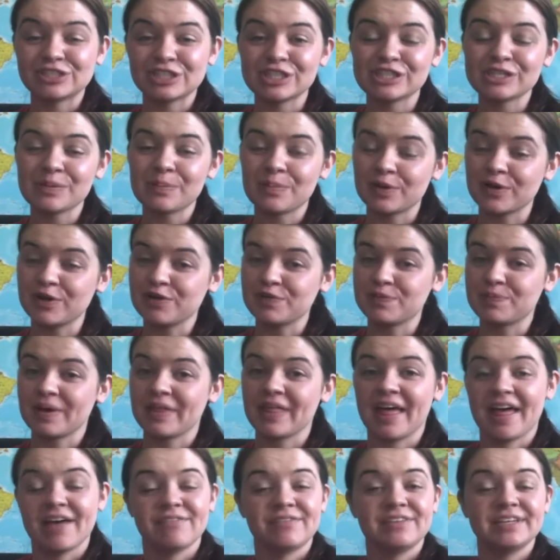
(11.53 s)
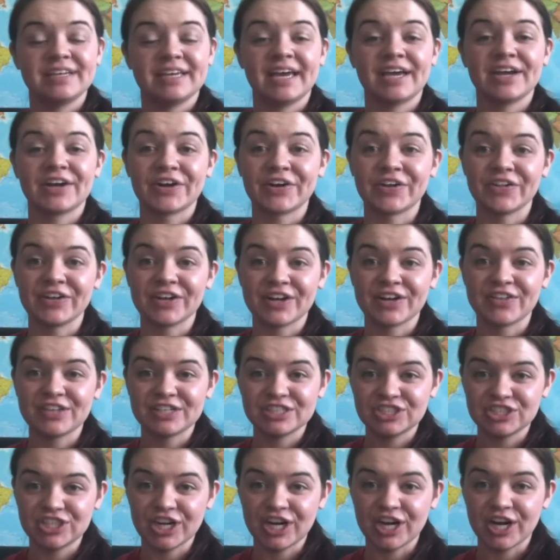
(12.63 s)
just approved by the FDA earlier
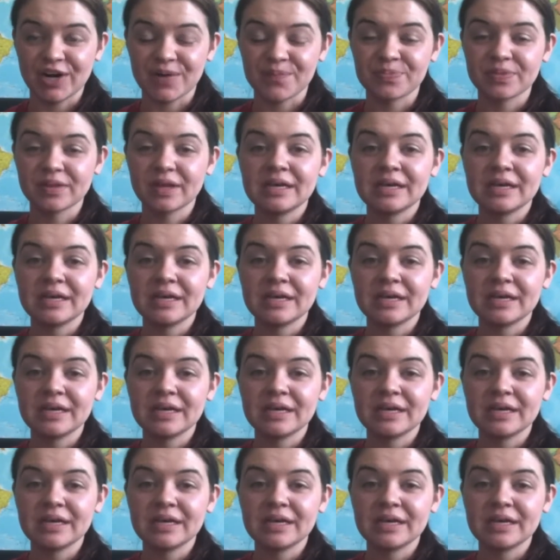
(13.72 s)
this year.